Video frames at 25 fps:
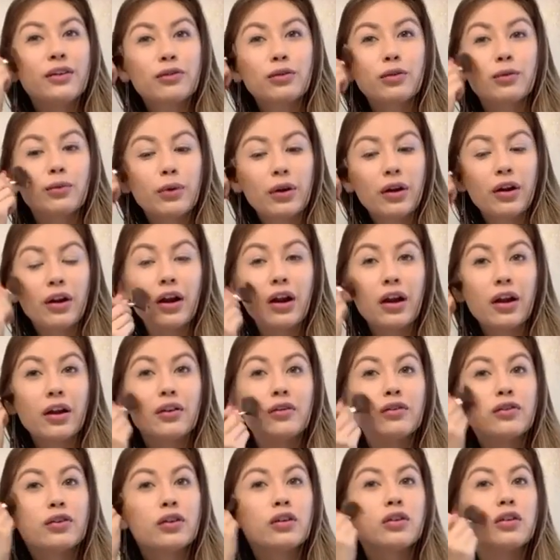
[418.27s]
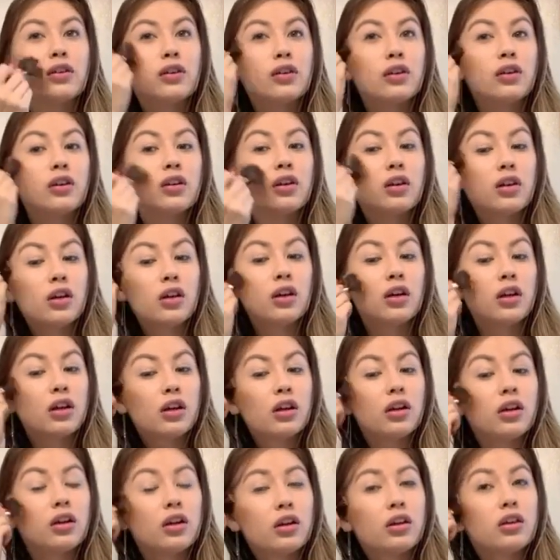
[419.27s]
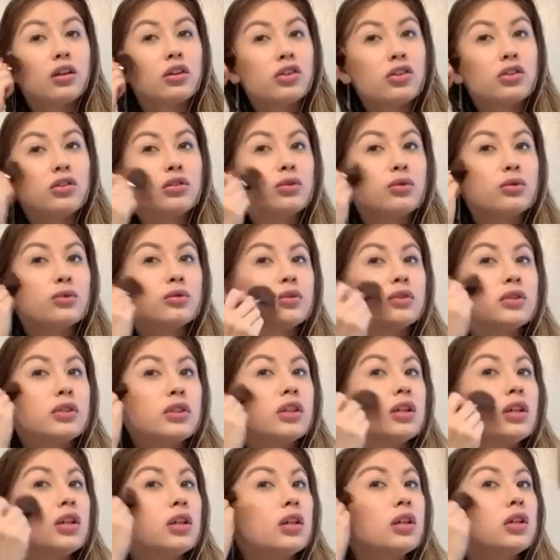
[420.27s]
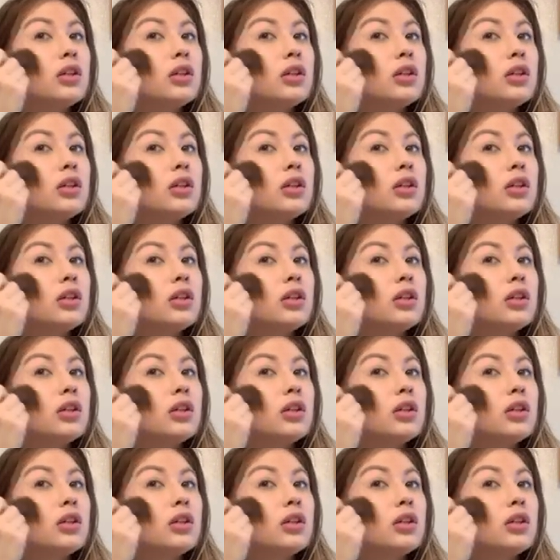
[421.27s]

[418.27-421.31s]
I've used it.